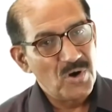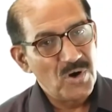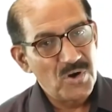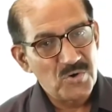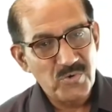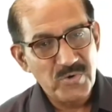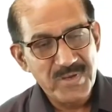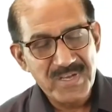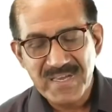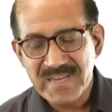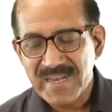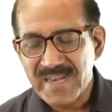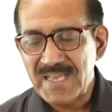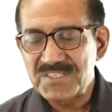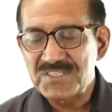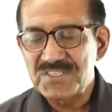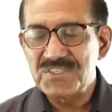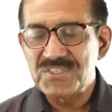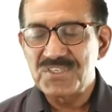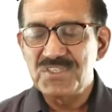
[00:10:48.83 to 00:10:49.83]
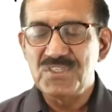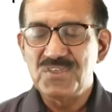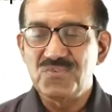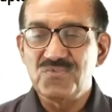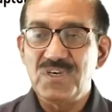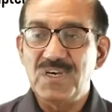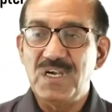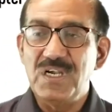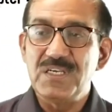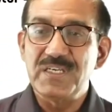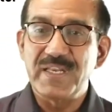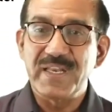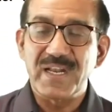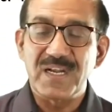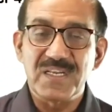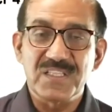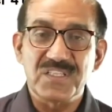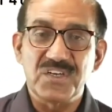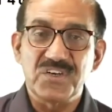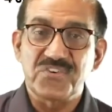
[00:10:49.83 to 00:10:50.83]
ongoing crisis in the world
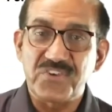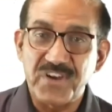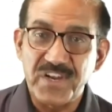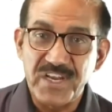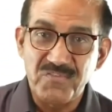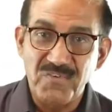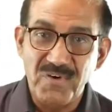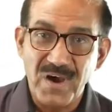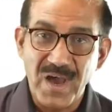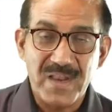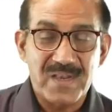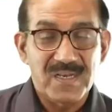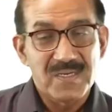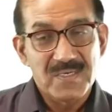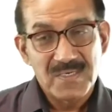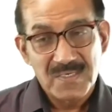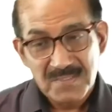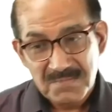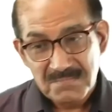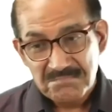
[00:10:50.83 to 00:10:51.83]
regarding the trade war,